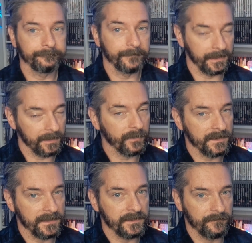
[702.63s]
Mainly
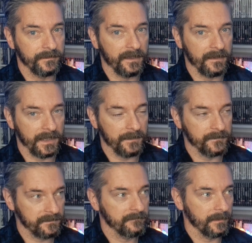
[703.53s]
PlayStation VR
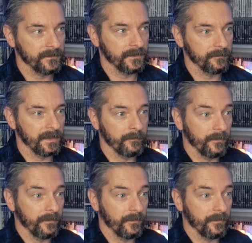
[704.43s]
games, I must admit.